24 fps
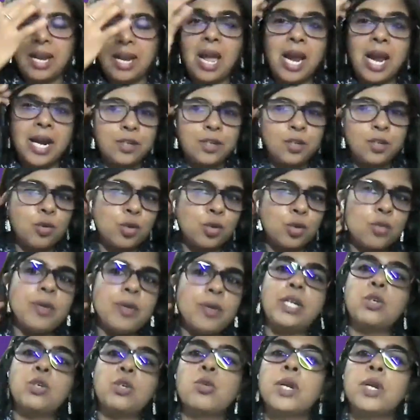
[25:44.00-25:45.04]
And I don't know
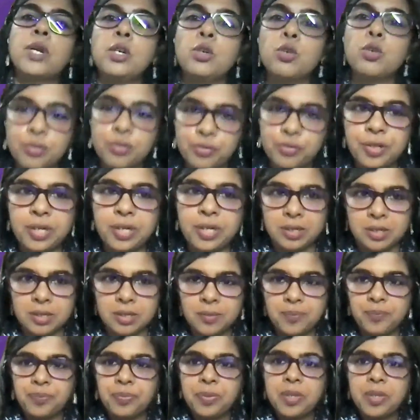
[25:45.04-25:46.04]
where to go and look for it.